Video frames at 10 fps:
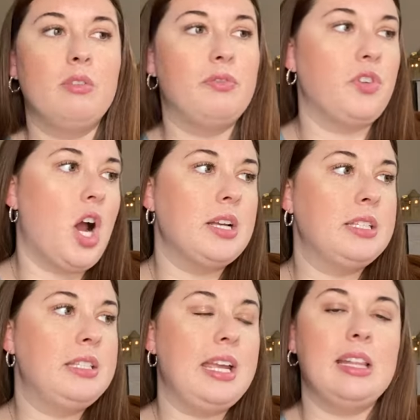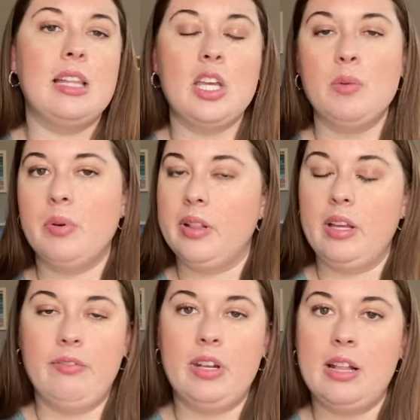frosting that you put
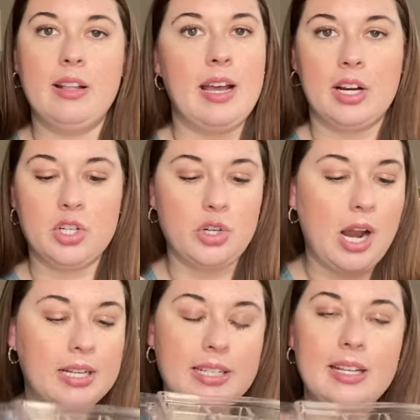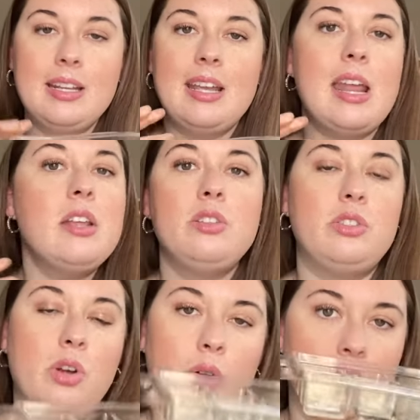like vanilla extract in. It is
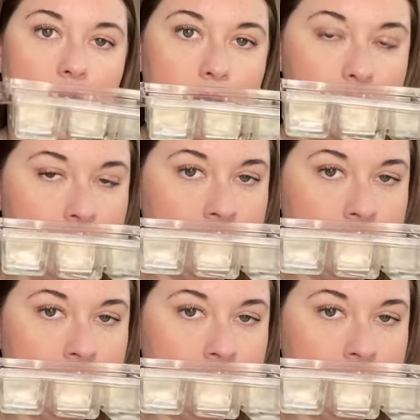so good.